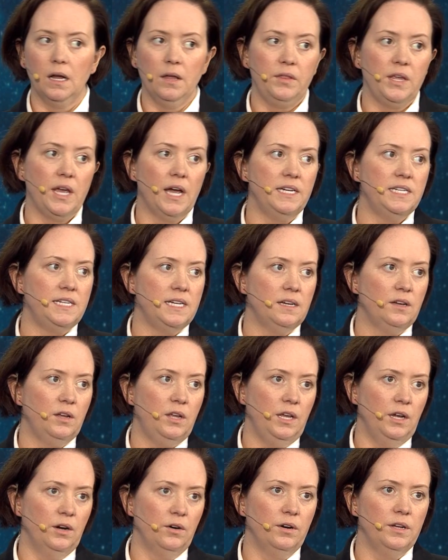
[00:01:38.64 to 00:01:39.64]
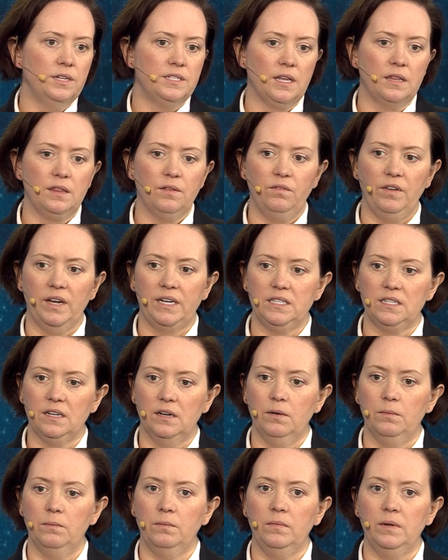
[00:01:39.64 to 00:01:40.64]
The idea here is that the
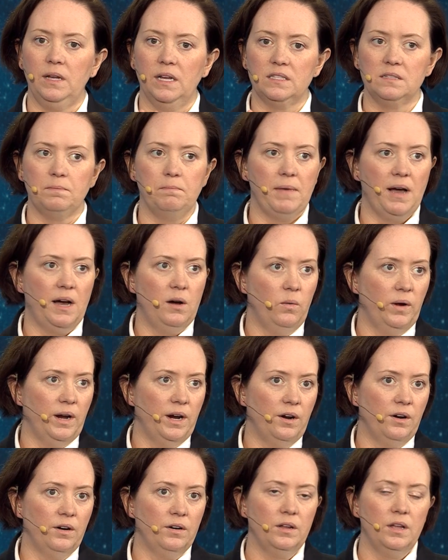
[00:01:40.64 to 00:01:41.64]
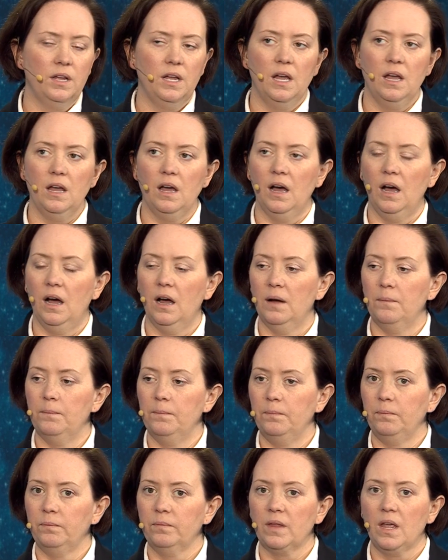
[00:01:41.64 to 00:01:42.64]
victim gets malware.
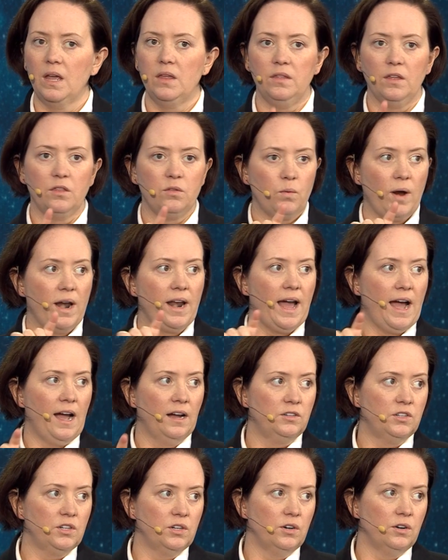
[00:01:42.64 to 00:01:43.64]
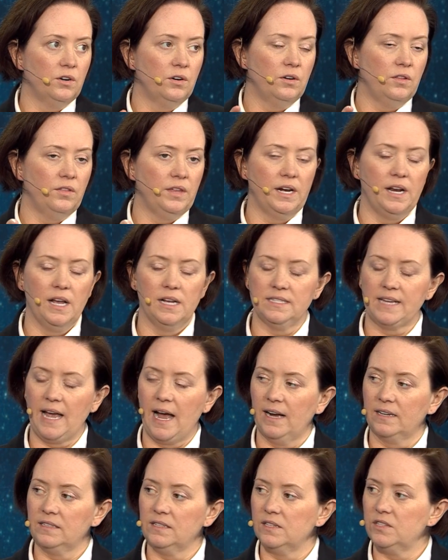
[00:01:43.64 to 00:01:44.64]
The threat actor then has
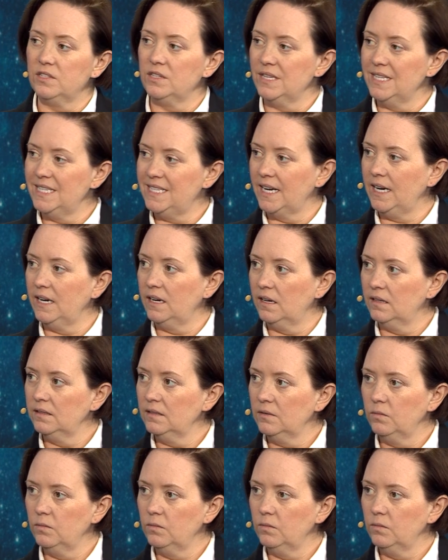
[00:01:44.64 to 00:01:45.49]
access to the data,